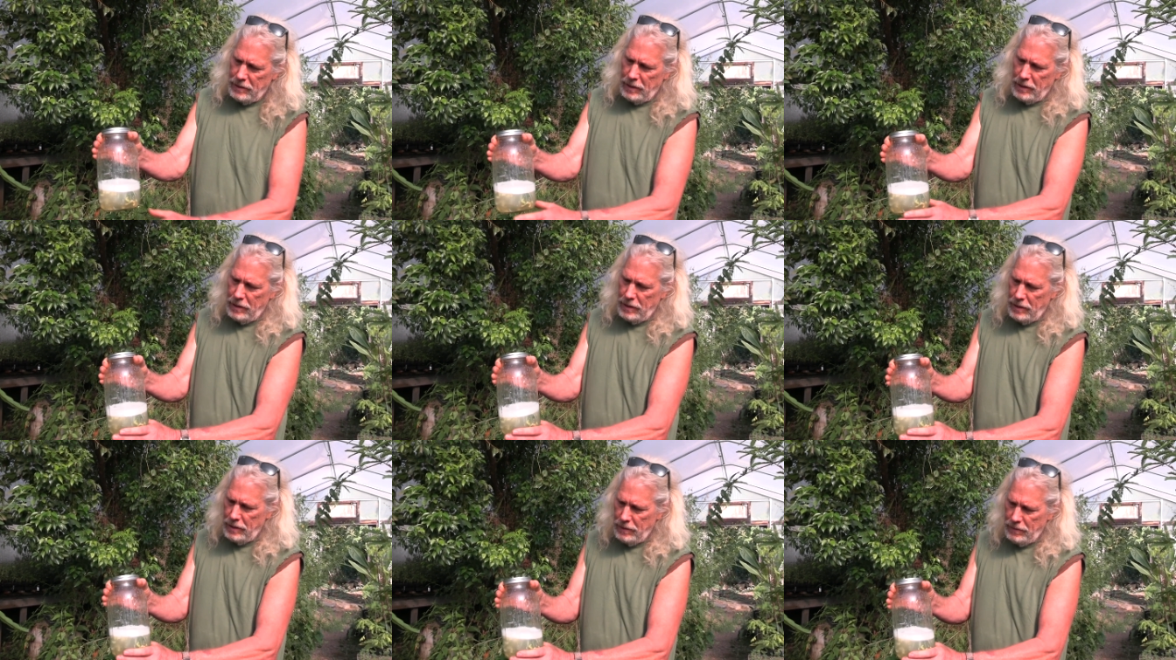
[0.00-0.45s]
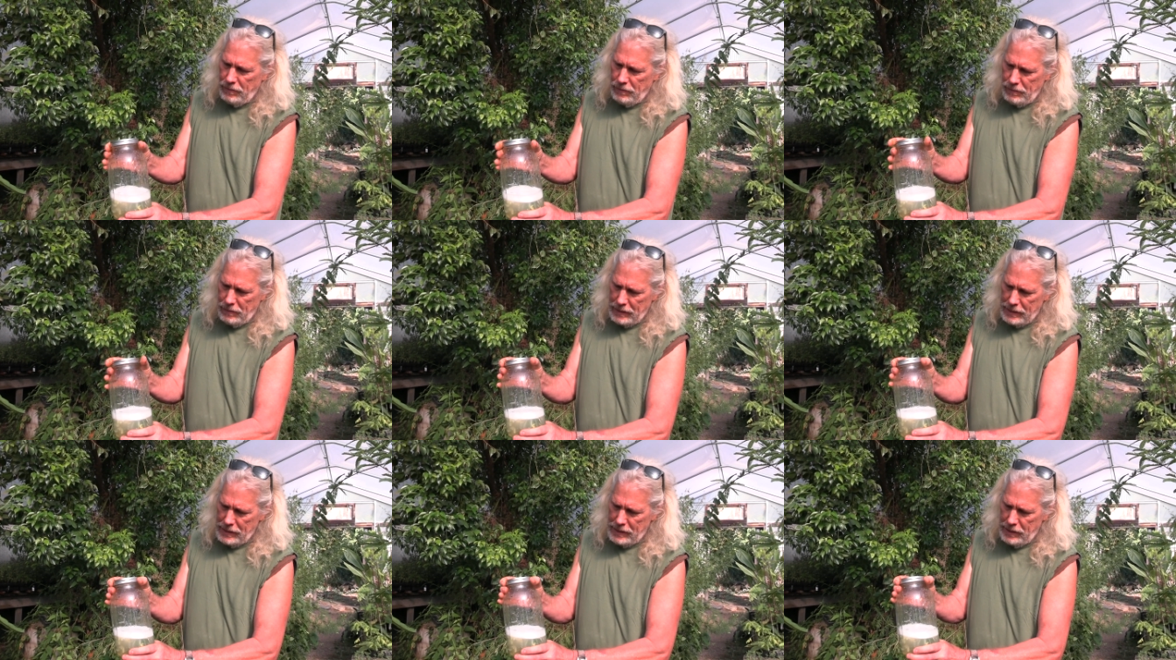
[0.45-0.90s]
uh,
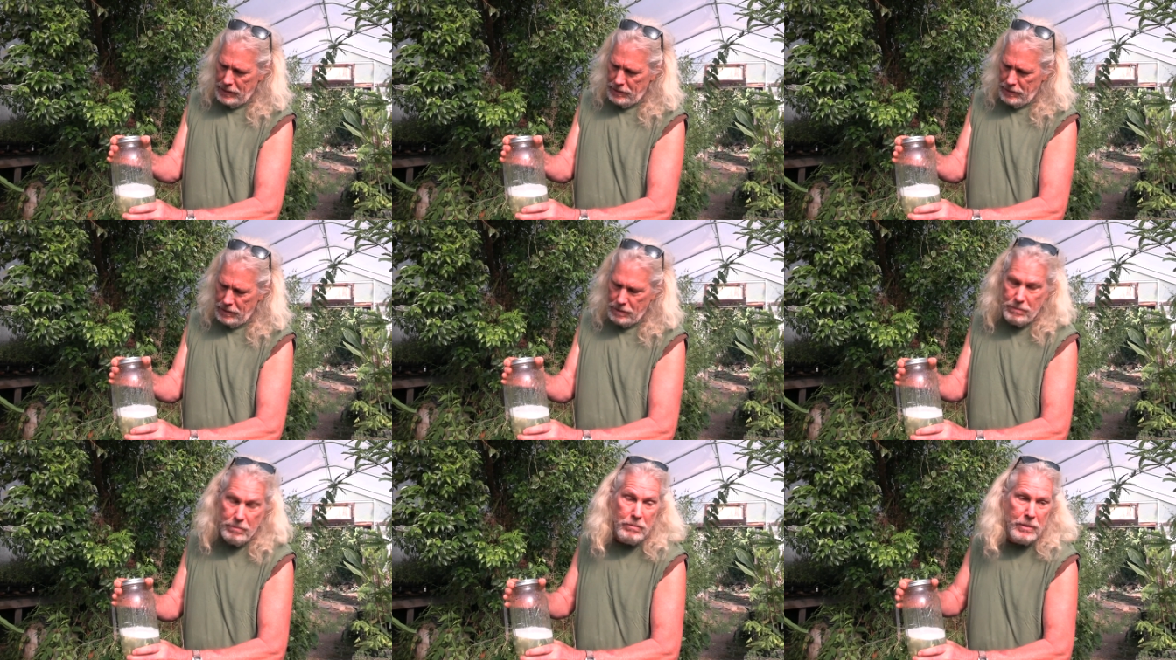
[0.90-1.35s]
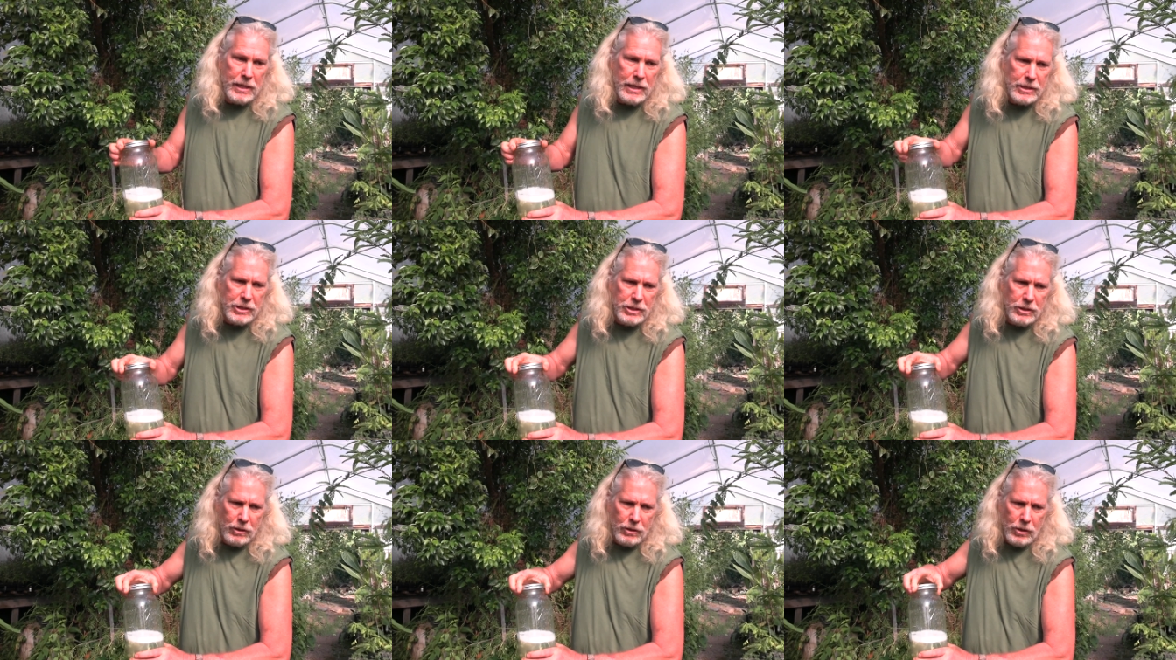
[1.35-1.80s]
in
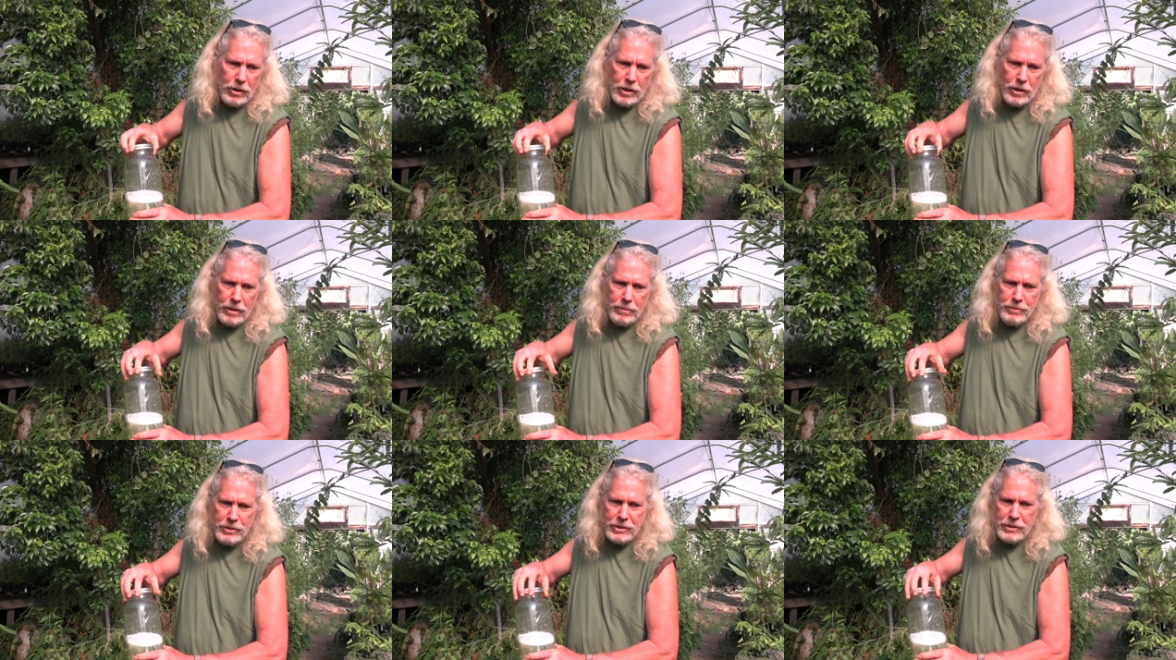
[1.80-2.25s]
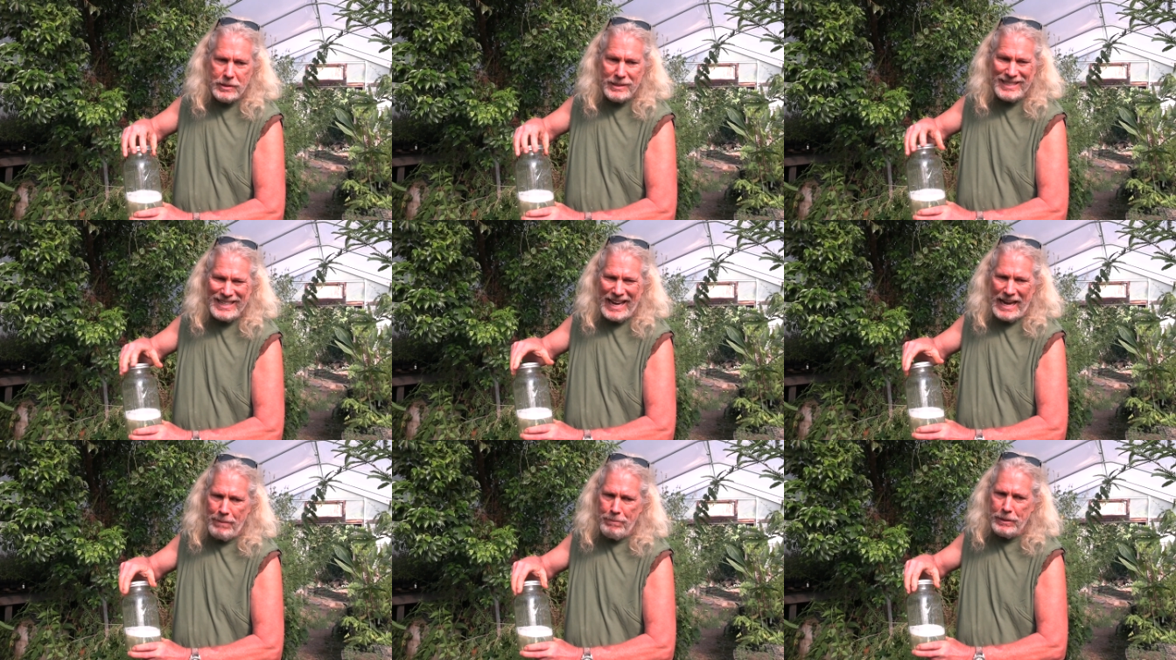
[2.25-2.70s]
medicinal herbs,
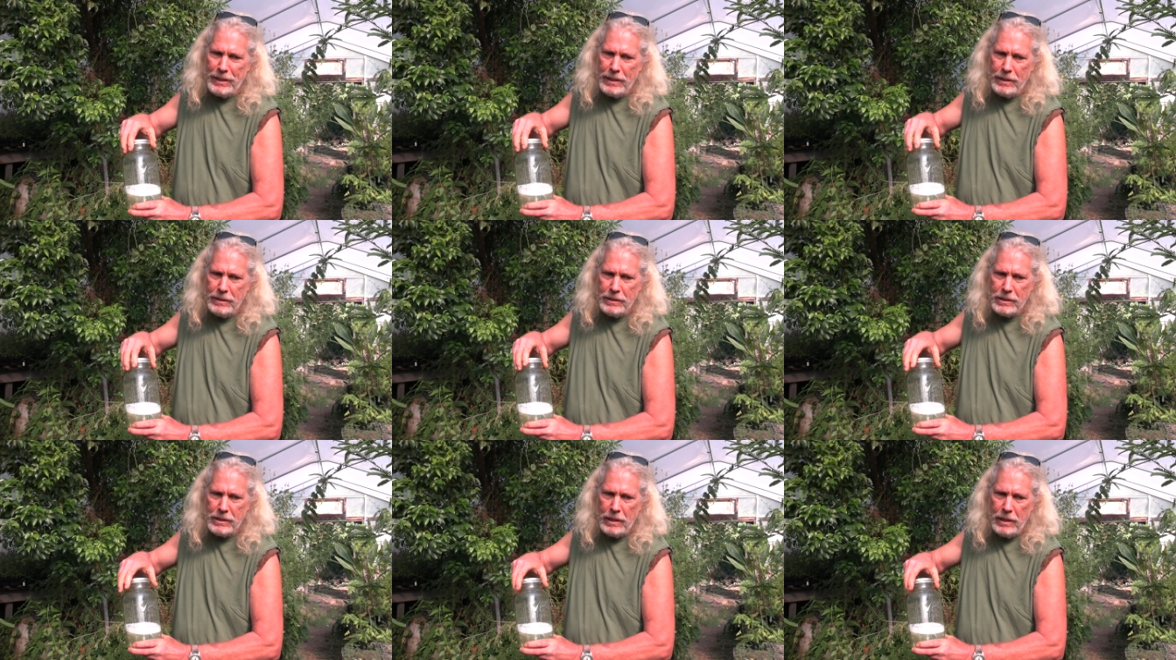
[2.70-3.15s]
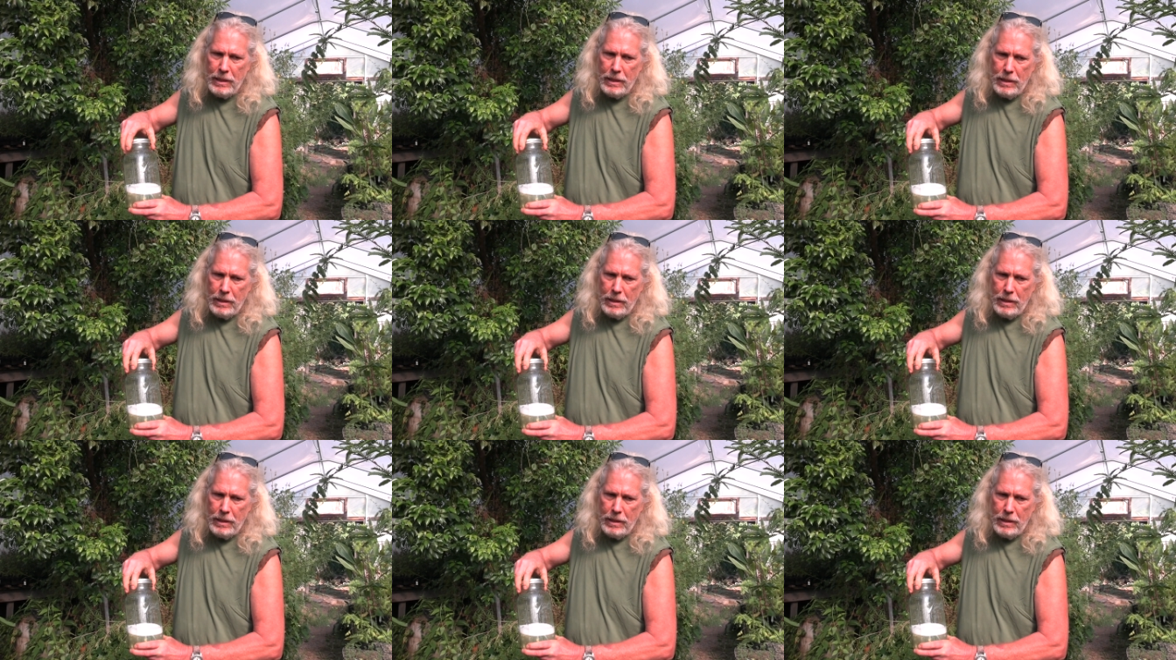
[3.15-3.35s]
saponins